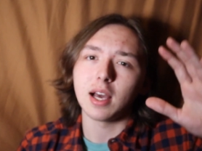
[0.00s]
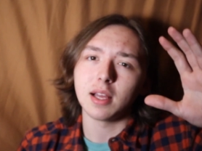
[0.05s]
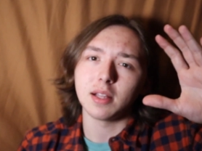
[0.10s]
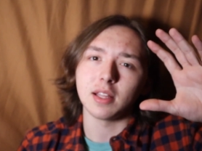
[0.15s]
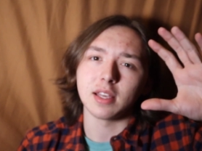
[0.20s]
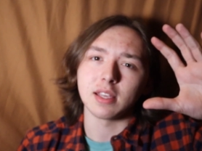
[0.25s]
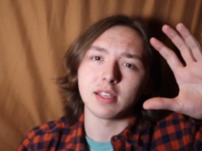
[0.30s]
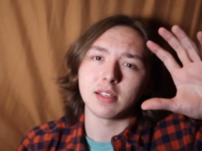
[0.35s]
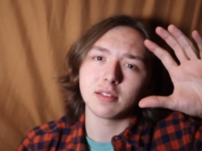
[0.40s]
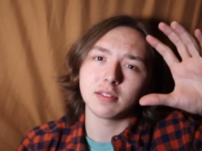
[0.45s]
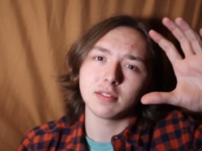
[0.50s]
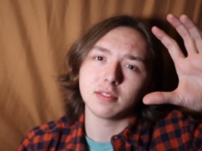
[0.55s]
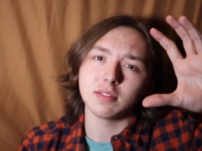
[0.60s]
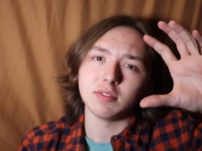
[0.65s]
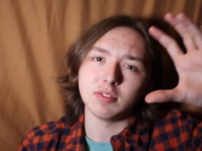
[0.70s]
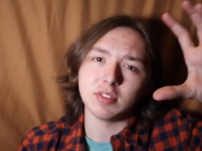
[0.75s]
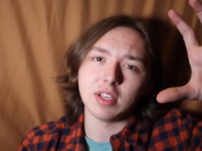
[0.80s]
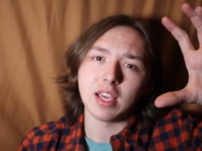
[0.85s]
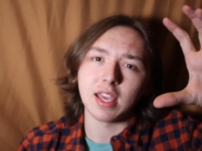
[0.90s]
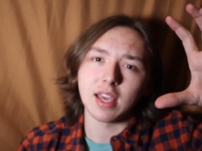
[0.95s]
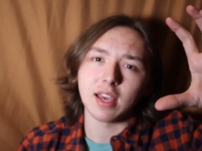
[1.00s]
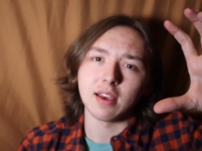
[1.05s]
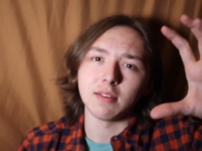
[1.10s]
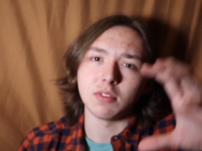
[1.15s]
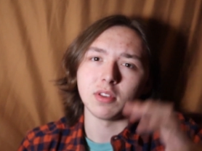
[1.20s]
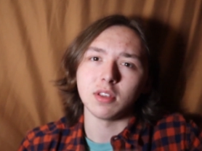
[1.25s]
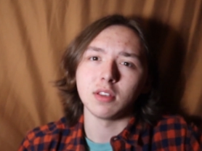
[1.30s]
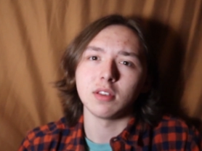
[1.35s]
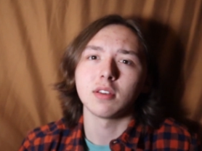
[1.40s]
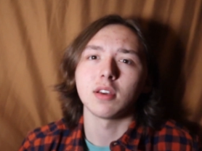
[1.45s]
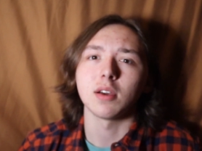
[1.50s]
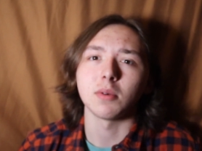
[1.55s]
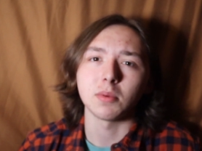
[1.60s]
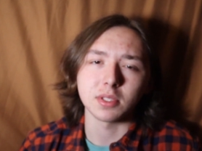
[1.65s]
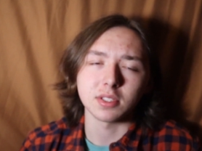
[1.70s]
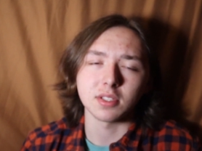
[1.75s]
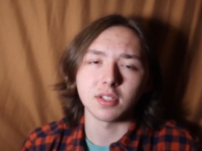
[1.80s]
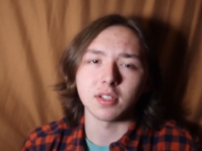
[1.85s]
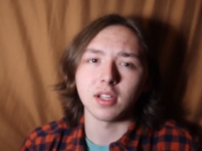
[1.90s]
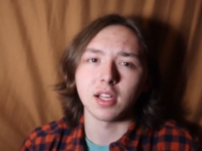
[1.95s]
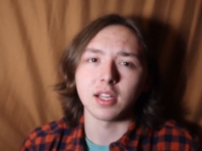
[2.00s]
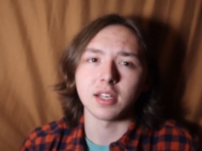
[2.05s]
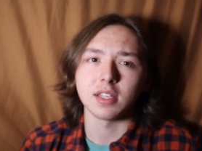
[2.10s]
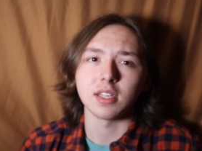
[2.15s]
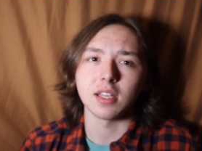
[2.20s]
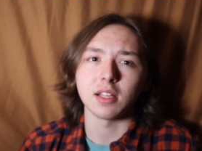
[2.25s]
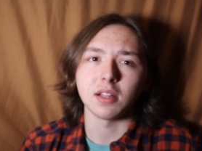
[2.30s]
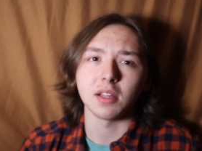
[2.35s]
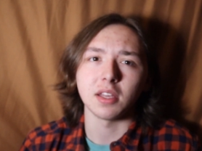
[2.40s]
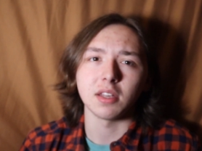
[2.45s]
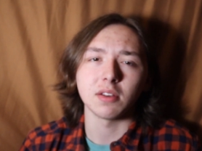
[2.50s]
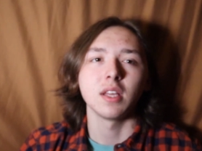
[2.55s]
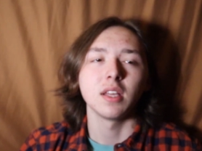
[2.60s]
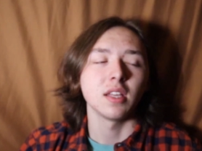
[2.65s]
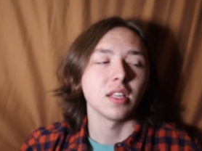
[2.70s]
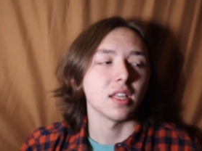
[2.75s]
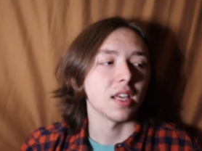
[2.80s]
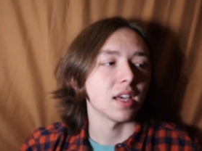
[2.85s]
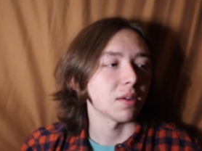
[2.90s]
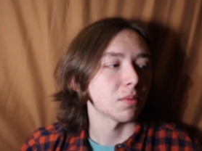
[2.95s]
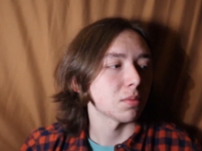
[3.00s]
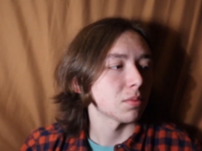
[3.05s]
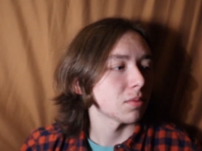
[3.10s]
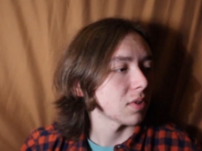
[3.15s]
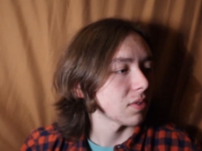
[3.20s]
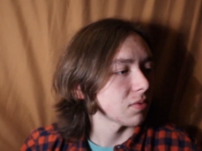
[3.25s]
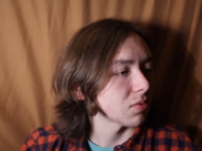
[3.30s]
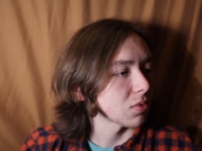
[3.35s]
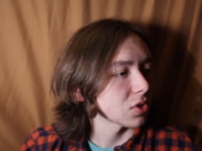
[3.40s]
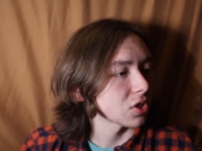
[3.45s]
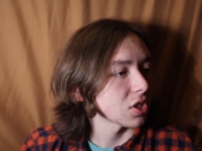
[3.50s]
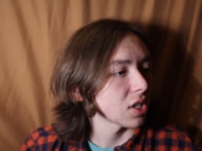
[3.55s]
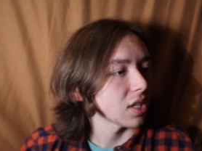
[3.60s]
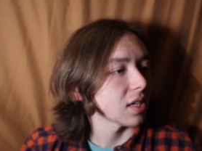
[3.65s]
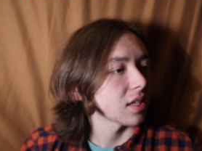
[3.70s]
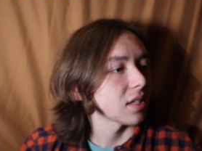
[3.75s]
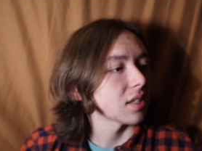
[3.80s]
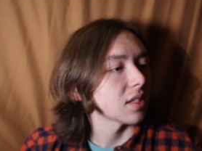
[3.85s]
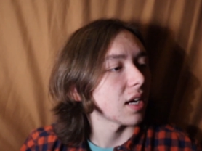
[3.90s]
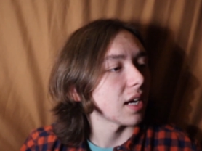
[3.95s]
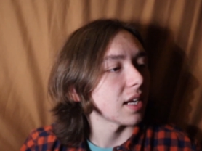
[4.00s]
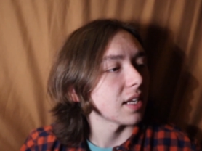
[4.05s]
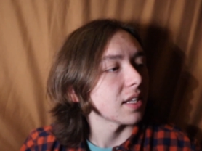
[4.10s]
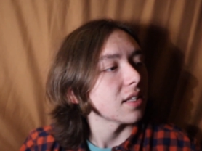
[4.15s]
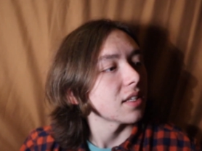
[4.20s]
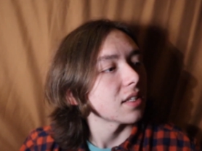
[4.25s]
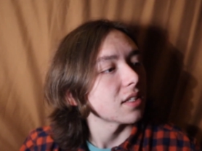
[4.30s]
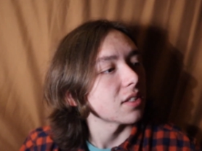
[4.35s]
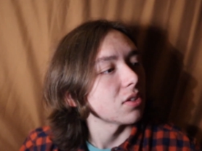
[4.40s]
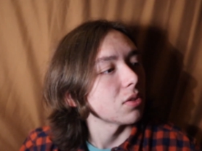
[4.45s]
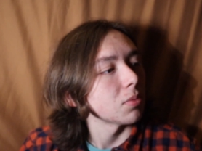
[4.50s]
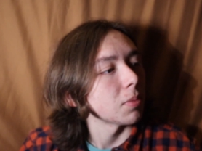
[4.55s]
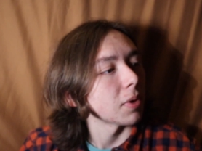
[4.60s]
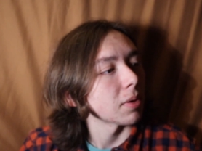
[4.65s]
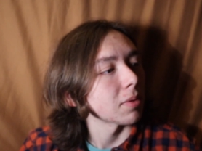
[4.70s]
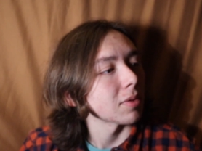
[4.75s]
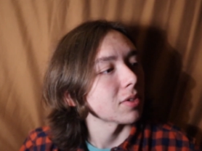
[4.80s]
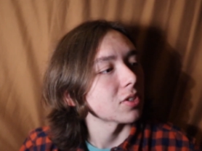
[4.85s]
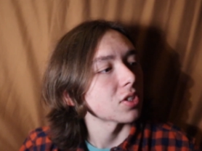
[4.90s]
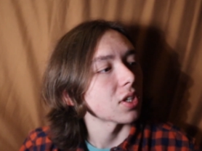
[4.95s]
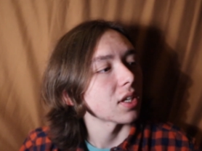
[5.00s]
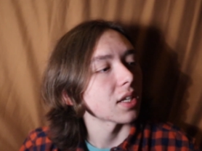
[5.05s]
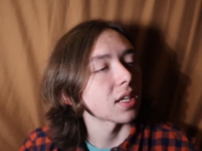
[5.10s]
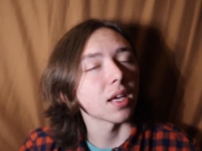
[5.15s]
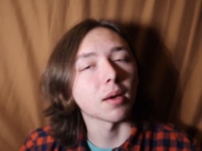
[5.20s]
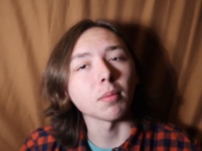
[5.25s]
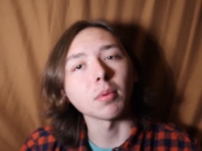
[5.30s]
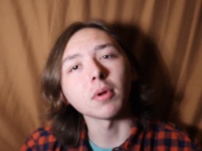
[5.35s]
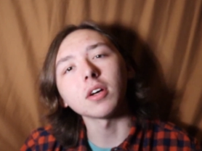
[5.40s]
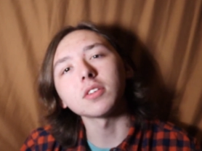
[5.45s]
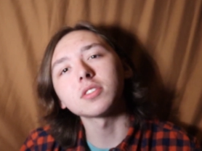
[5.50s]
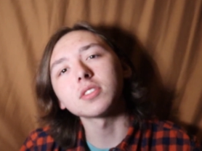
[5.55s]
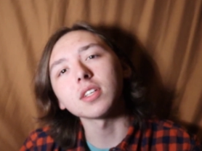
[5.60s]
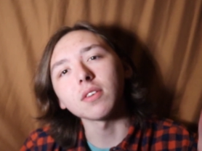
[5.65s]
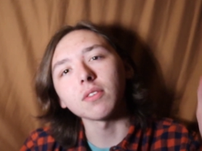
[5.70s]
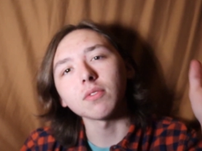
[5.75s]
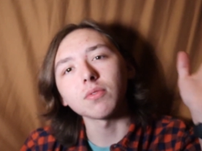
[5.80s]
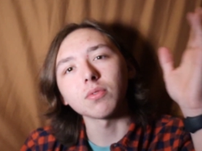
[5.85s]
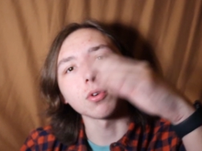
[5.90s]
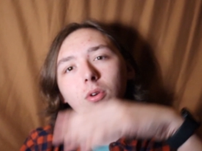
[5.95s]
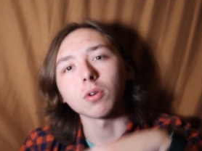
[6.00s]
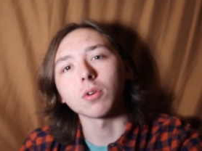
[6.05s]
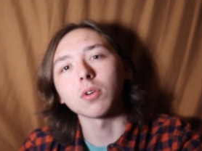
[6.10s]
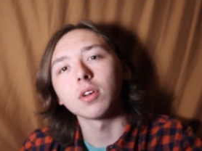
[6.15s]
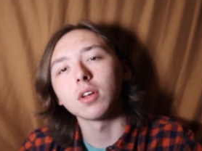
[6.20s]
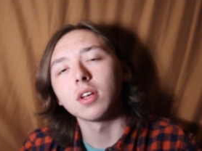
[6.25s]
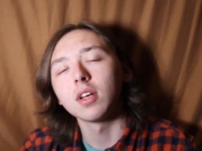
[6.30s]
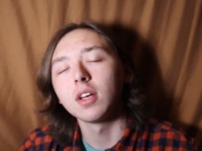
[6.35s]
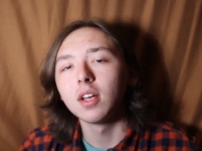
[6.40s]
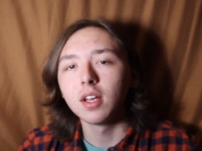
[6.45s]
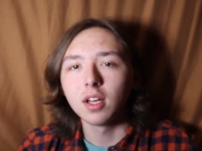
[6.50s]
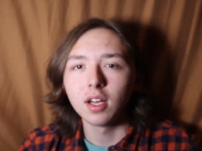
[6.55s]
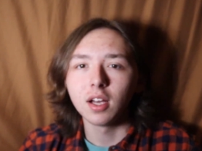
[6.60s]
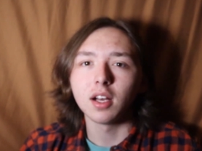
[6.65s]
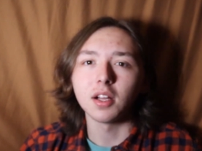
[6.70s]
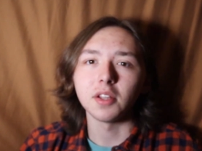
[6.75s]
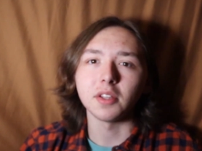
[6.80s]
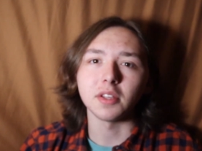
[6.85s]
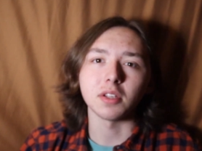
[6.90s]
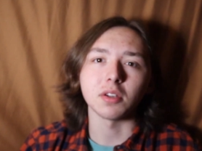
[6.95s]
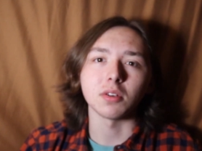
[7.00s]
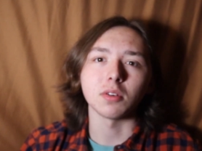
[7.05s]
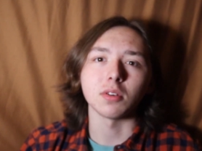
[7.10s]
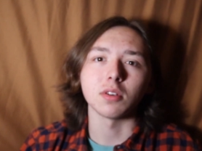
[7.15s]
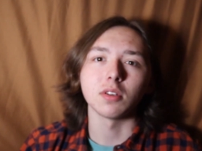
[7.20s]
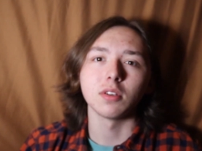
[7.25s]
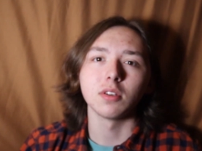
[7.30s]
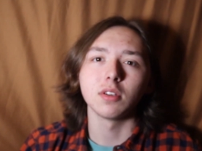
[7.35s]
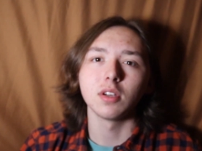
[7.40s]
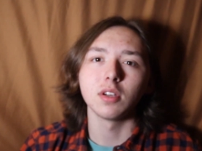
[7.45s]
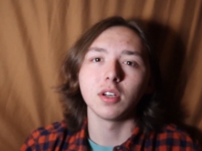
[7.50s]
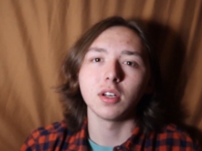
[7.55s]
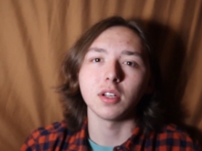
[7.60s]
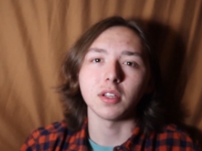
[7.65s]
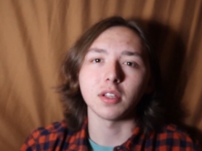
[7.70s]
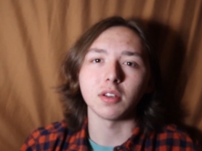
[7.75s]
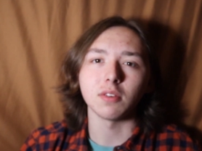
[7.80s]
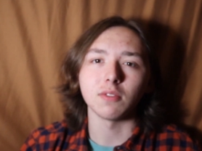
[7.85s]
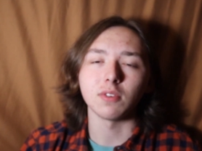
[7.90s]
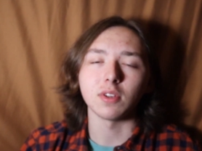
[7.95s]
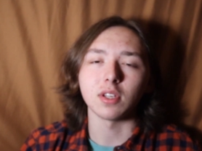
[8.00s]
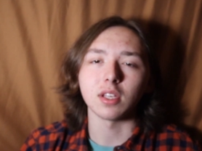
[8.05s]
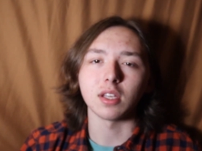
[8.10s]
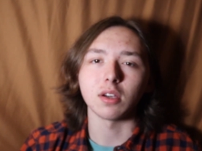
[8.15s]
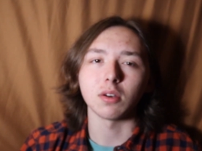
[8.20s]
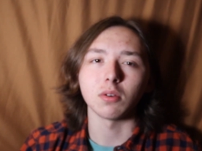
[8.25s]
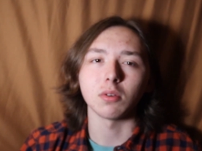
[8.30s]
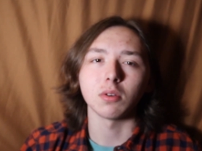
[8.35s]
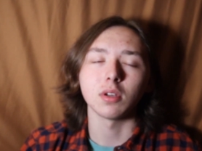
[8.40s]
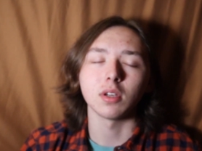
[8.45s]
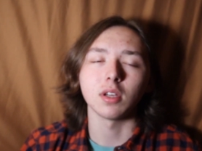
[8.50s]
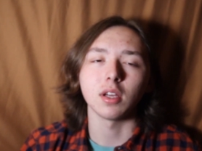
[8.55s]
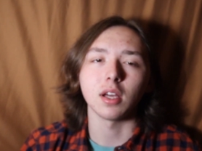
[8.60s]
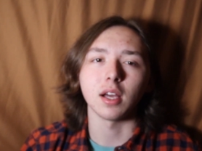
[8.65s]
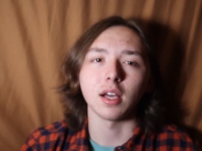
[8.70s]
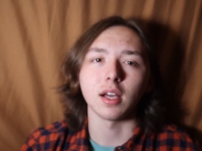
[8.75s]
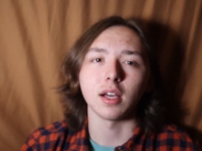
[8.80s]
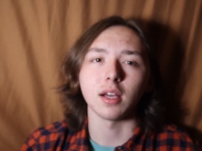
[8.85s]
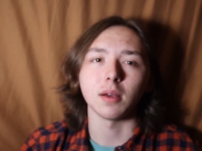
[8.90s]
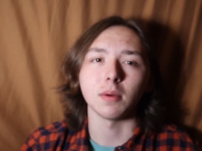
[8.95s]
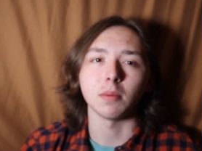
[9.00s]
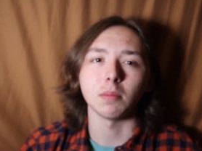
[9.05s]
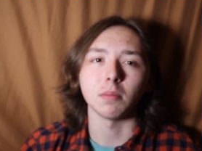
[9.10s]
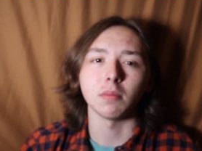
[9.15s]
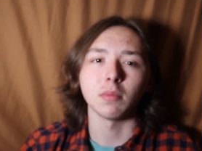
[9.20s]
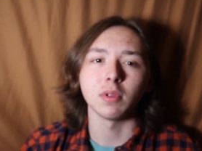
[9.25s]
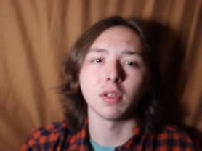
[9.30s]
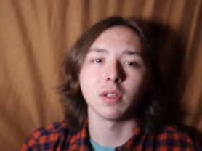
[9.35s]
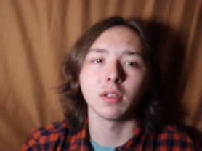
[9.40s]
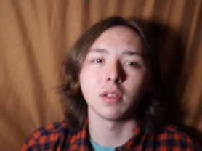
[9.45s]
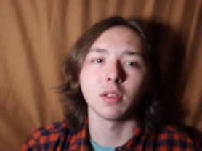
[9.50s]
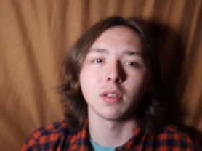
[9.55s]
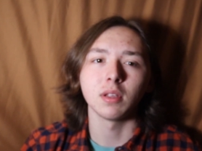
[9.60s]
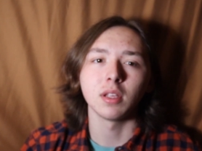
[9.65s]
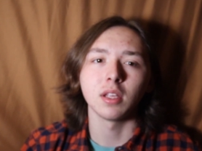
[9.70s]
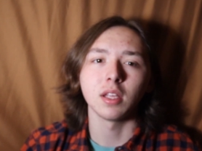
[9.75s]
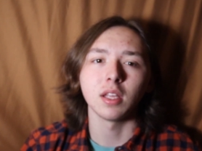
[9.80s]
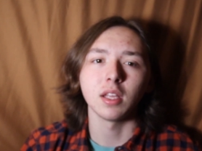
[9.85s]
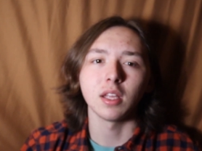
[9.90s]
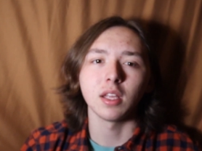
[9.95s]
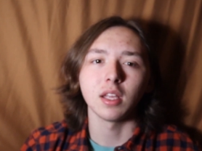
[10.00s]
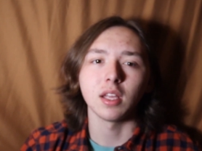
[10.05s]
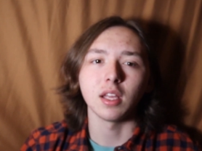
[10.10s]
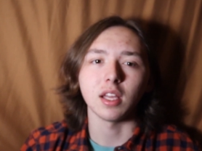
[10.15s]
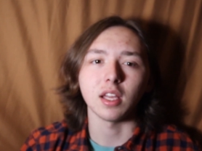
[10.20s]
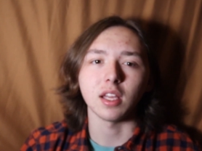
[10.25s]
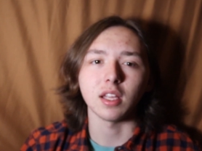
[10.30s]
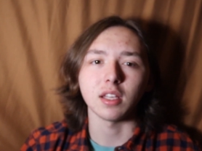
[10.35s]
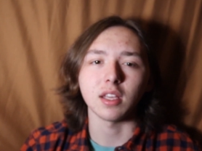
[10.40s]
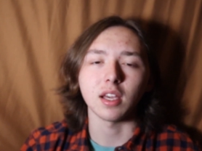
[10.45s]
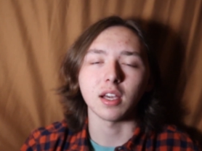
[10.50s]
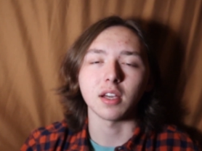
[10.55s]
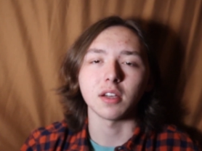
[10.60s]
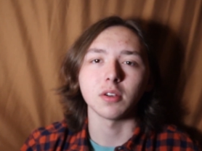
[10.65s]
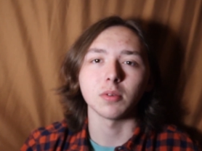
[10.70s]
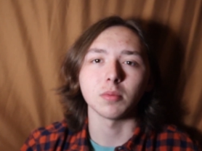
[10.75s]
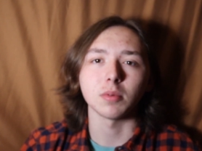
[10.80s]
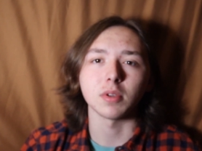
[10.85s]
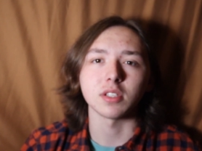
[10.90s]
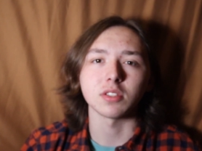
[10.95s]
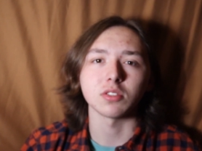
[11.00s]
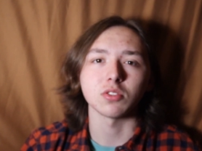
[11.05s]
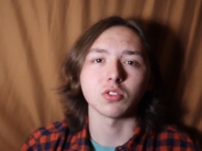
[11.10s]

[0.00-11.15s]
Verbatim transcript: like, day heavy. I wasted a lot of daylight. Yeah, unfortunately, I didn't get to do my original idea, but I'll save it for a later, a later video. Um, and yeah, hope you guys